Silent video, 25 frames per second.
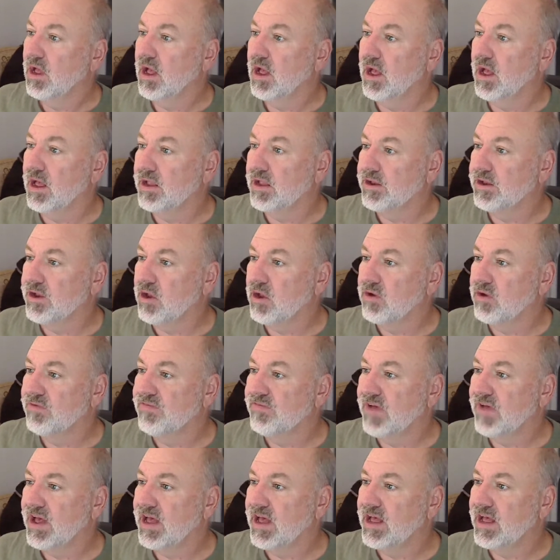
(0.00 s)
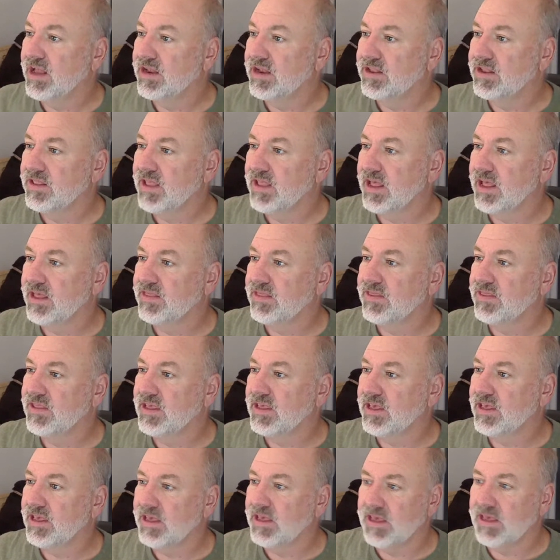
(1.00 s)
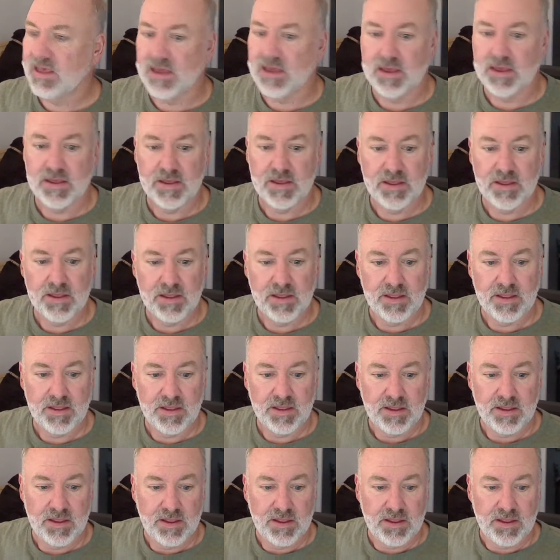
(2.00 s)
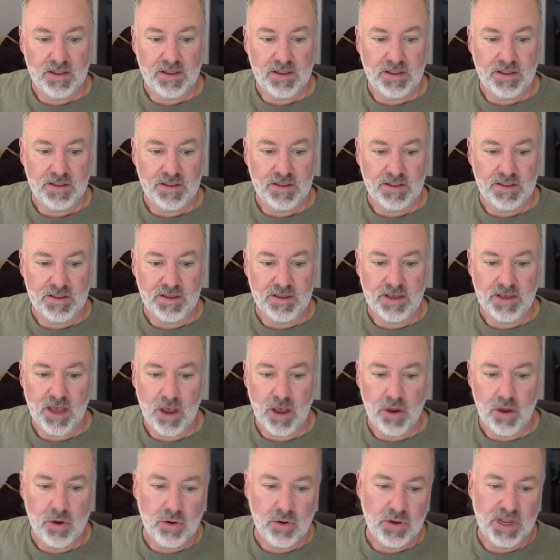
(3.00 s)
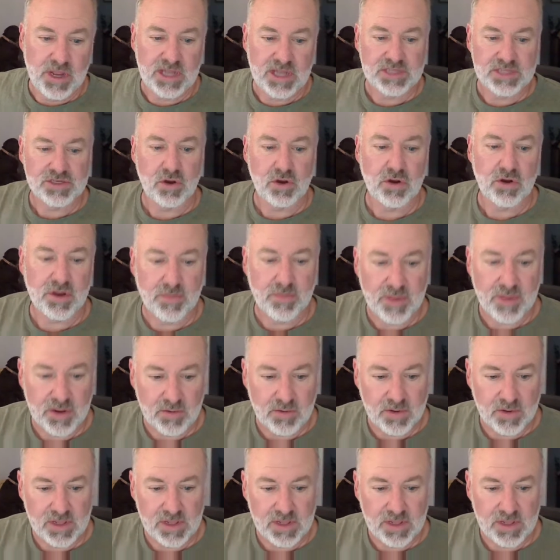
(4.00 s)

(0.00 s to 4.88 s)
notified that the code has already been